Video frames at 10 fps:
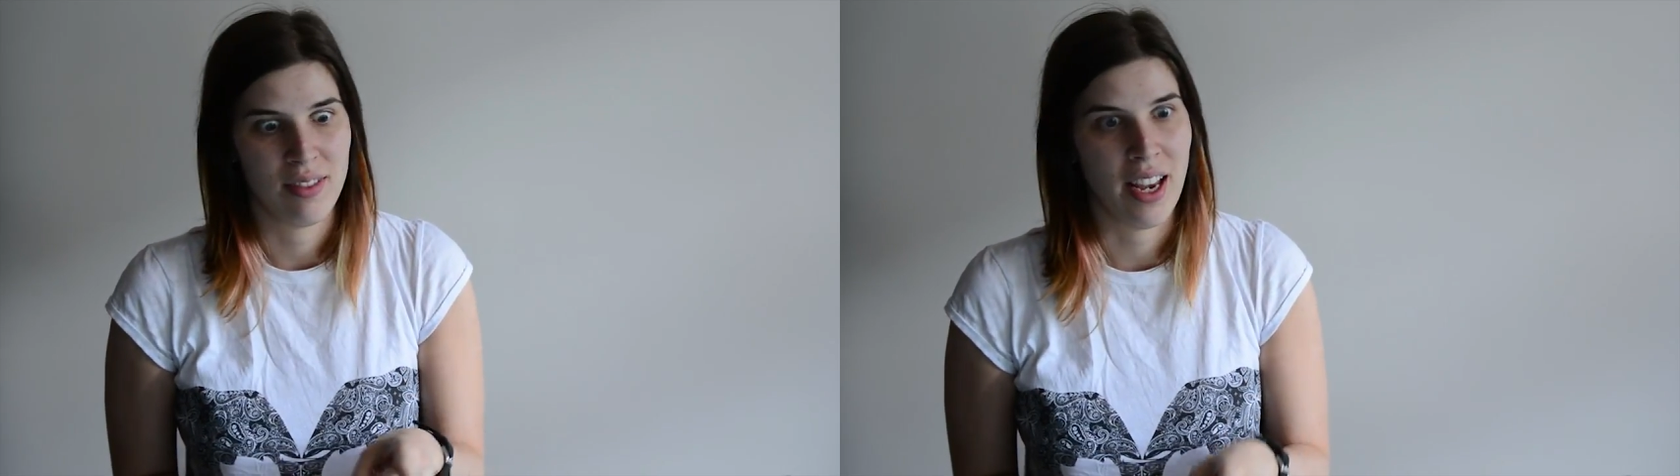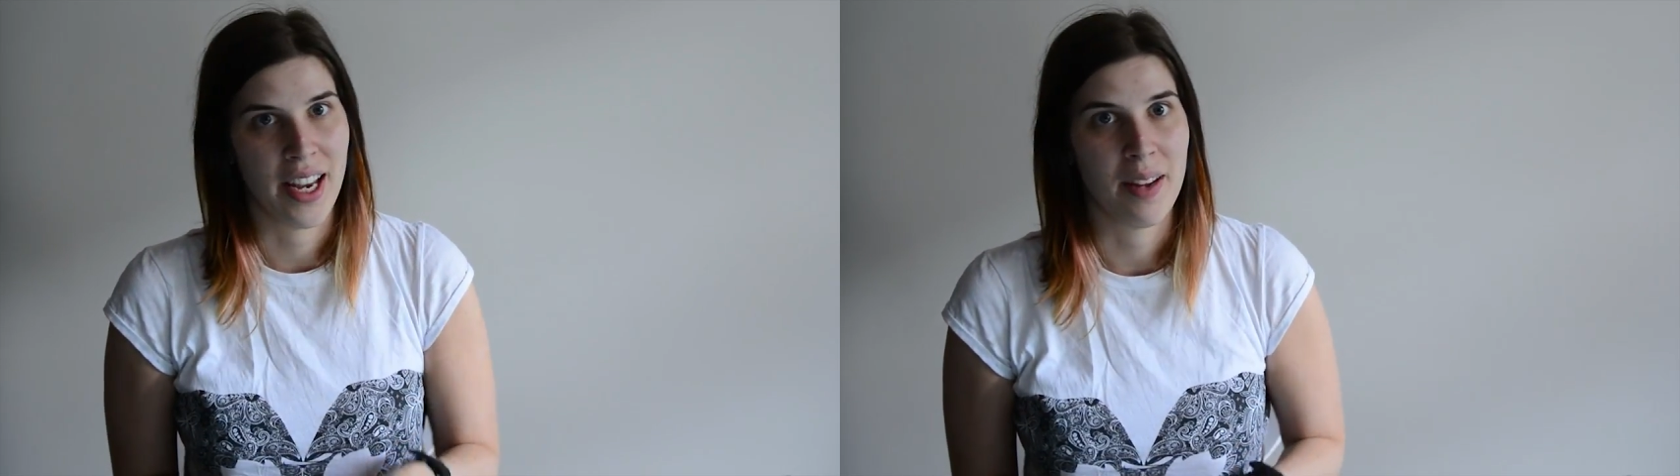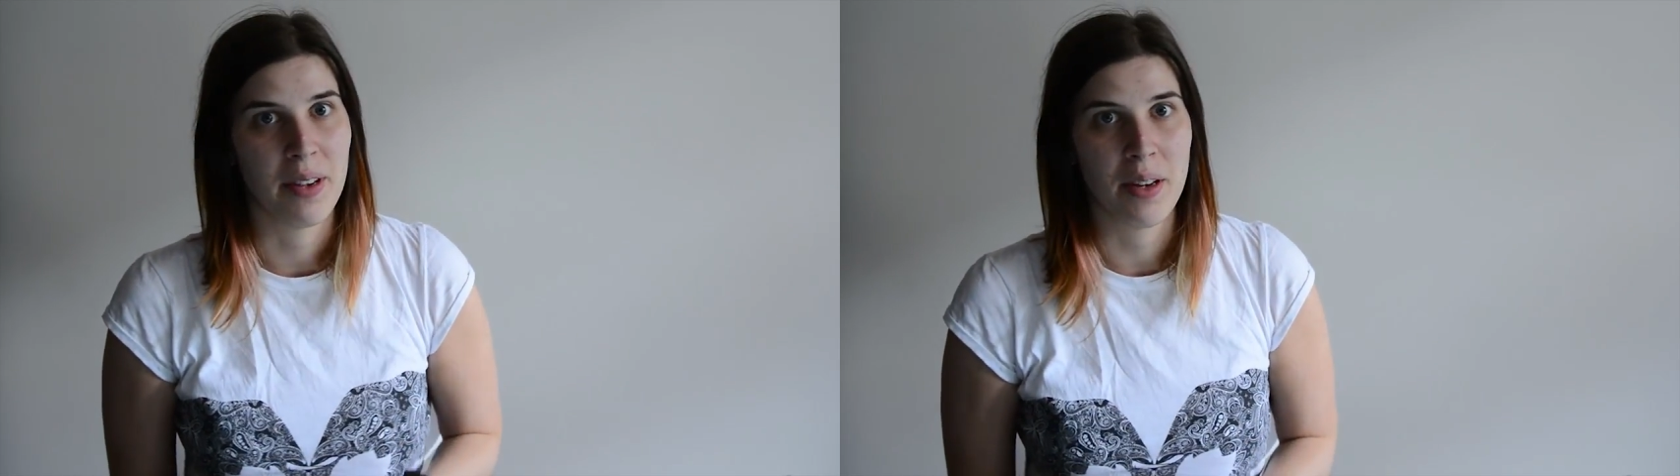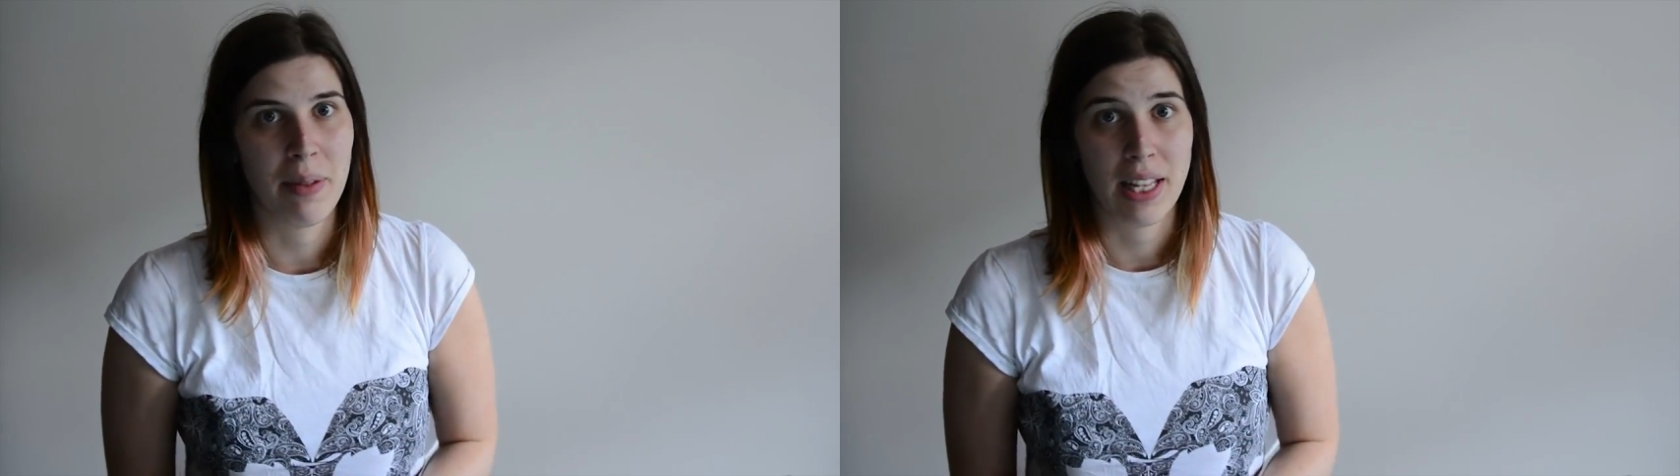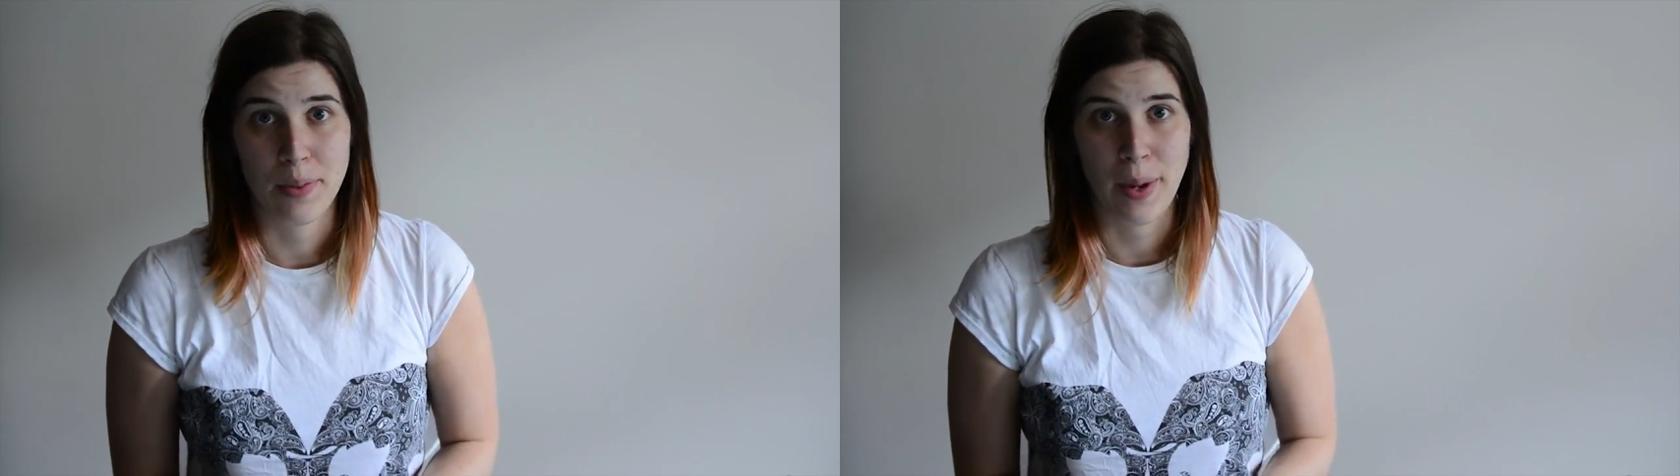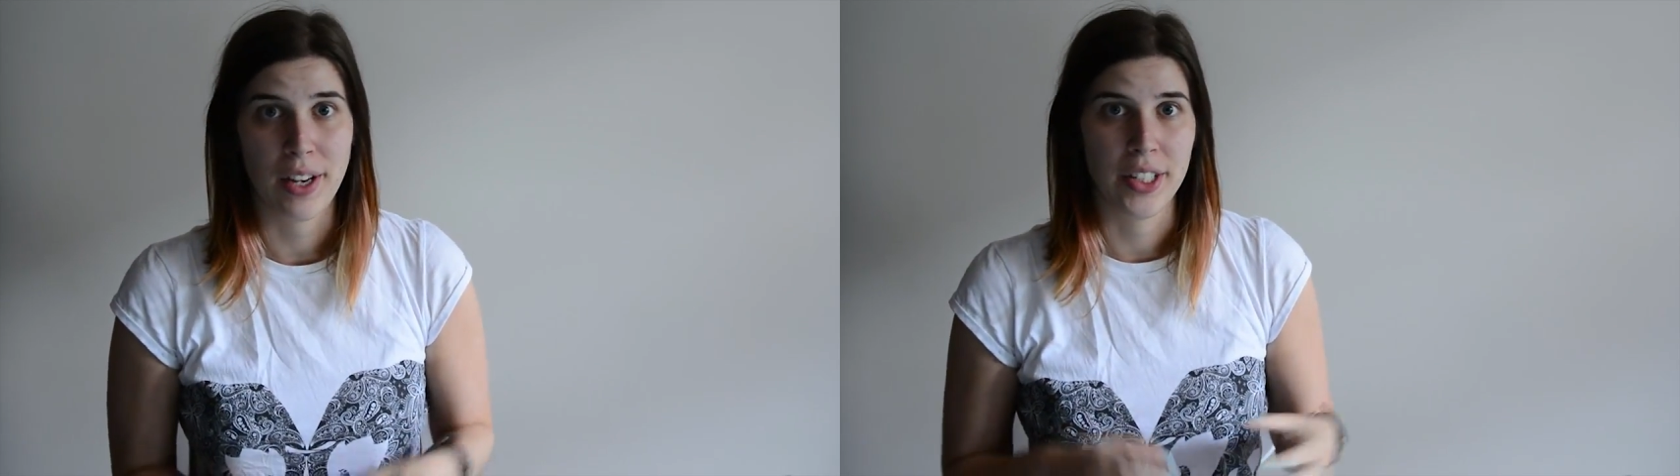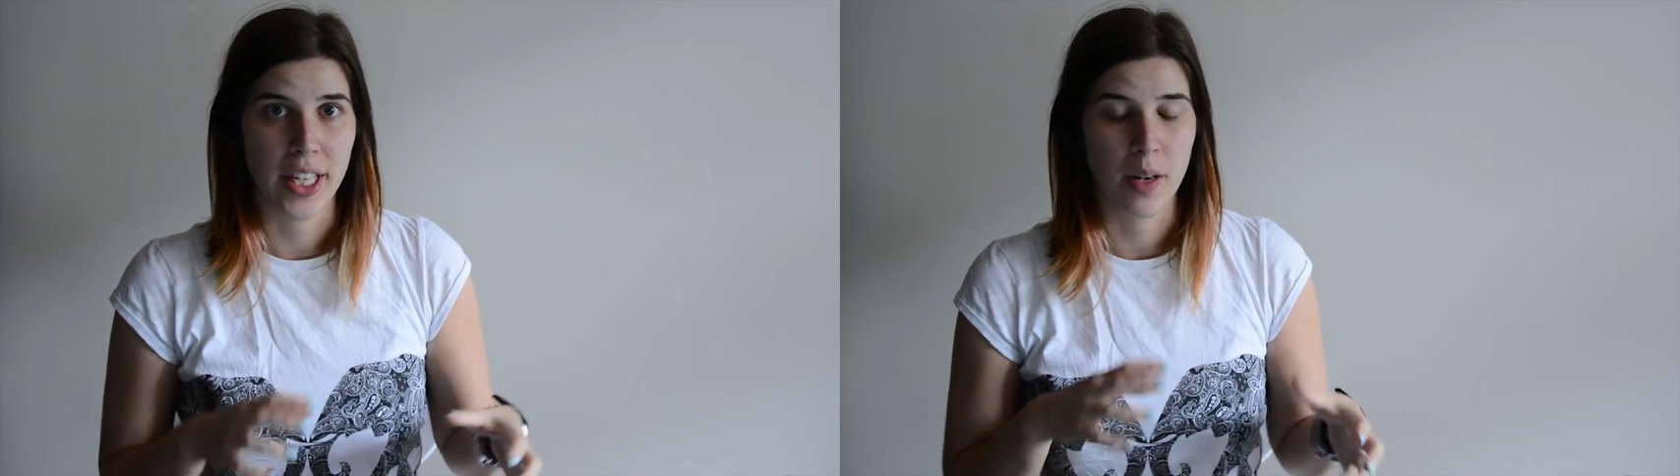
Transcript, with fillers: I am going to play this beta again,